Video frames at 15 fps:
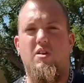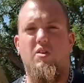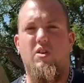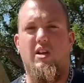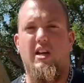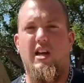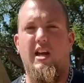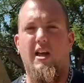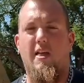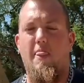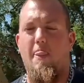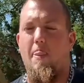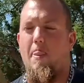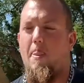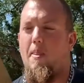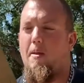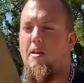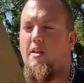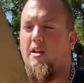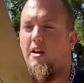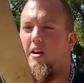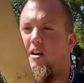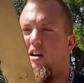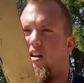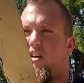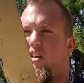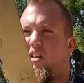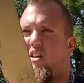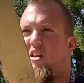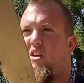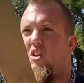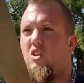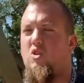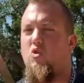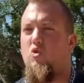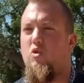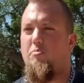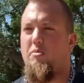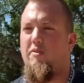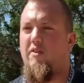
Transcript: Okay, Wouldn't